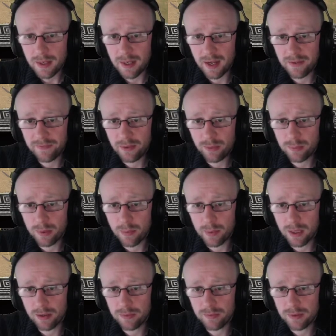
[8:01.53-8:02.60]
I think we'd probably
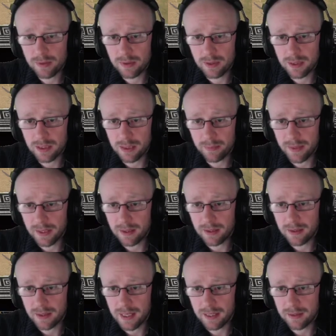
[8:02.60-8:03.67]
go just a bit
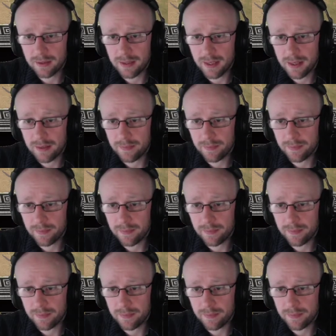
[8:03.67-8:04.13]
like that.